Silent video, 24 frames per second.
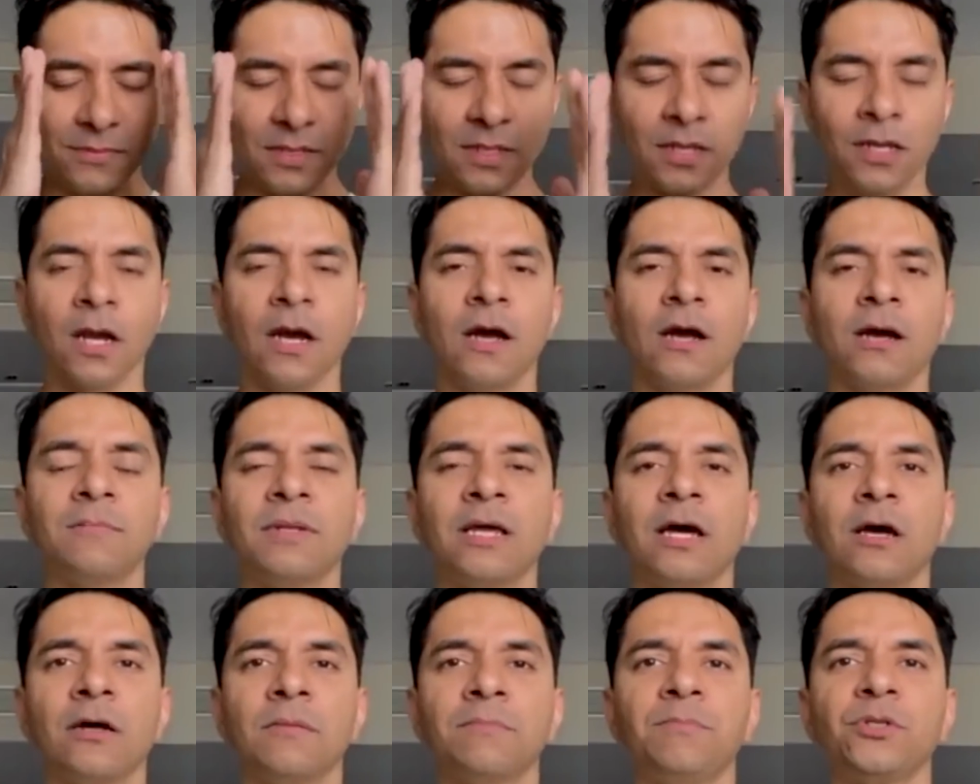calm
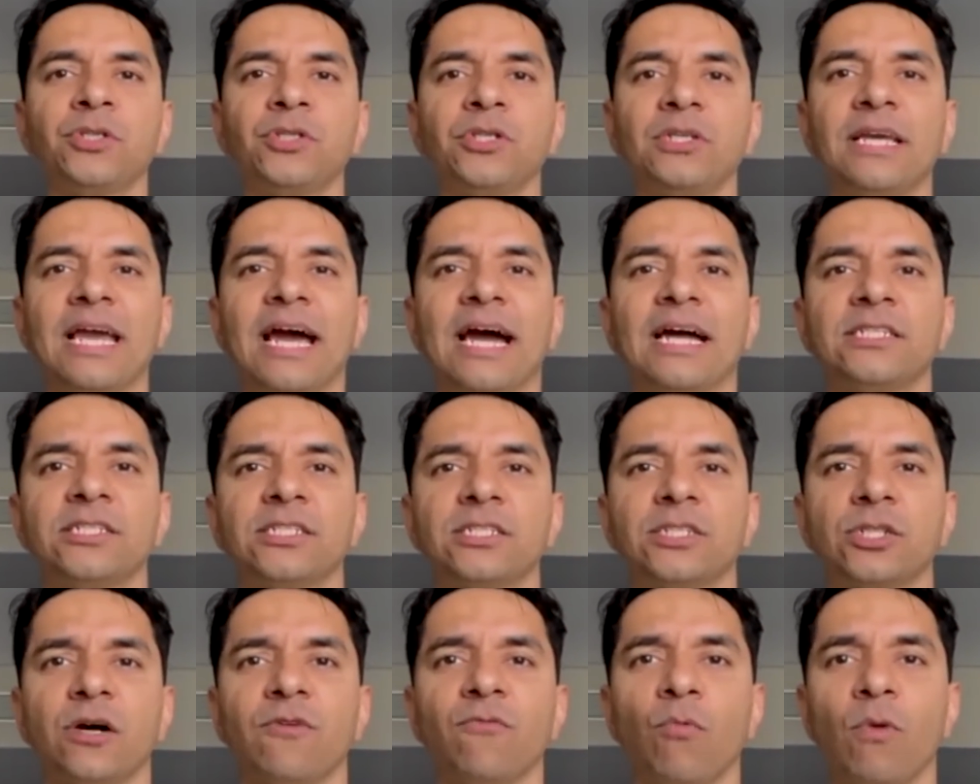down, put your
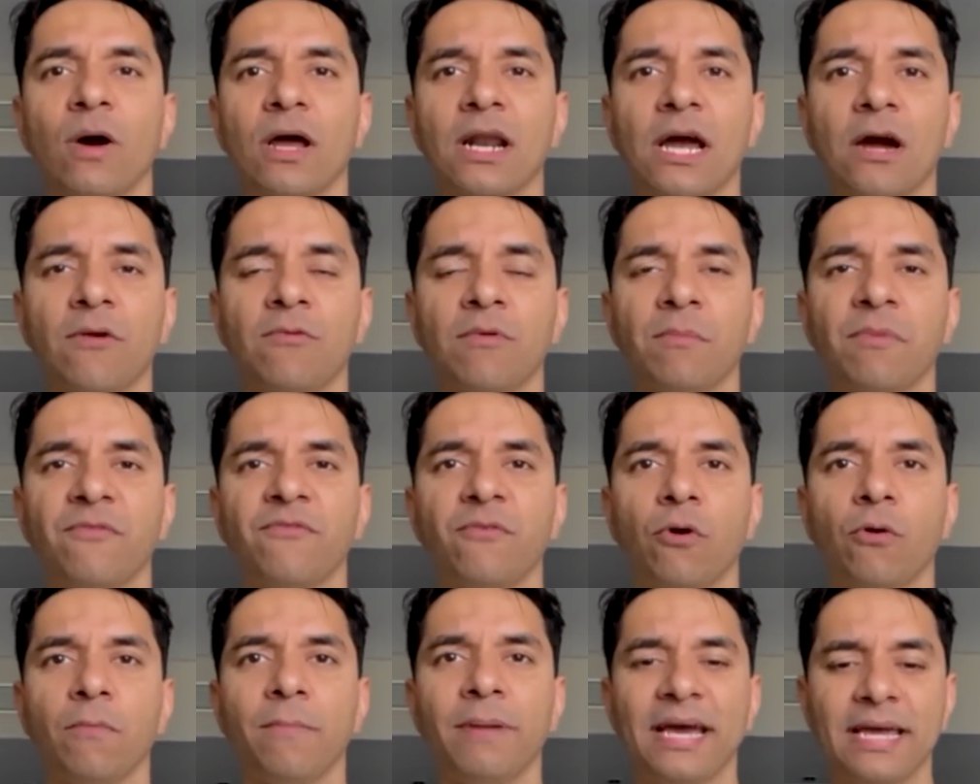gadgets off 1 hour
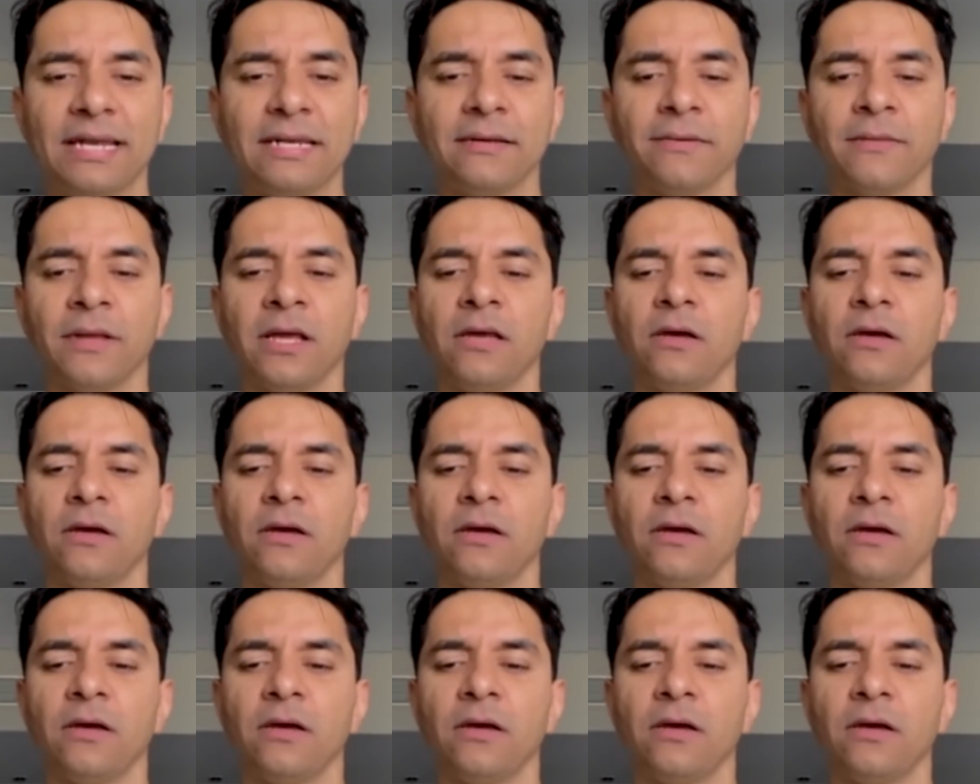before bed.